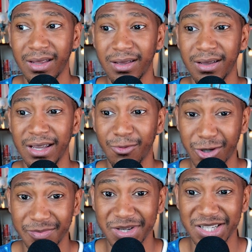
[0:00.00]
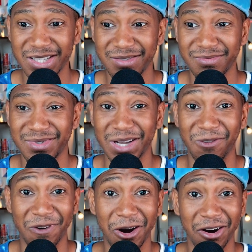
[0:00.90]
in One Piece so
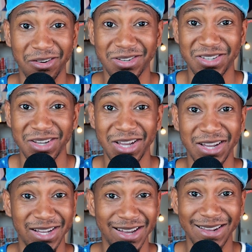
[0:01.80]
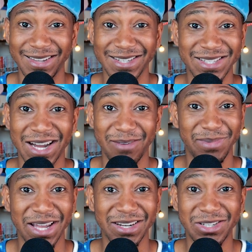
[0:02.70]
far. At least top
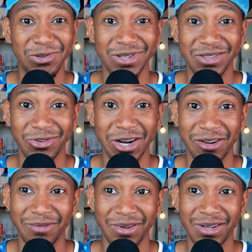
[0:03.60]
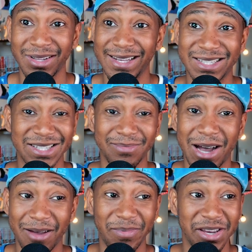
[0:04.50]
like 2 to 3. That's just my
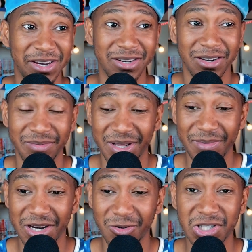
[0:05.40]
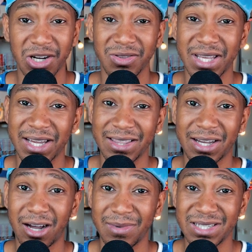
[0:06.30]
opinion. Let me know what y'all think in the
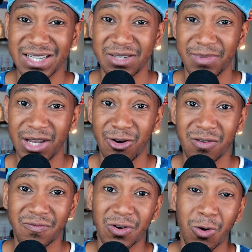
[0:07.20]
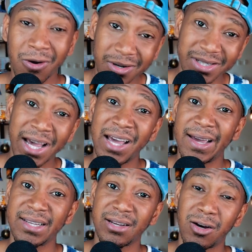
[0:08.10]
comment section below. Of course,
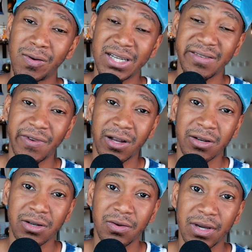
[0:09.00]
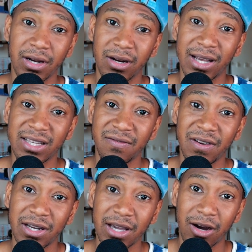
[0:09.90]
as always, if y'all are new here, like the
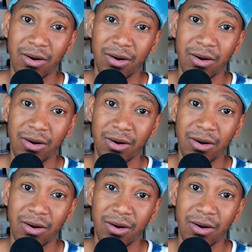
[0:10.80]
video.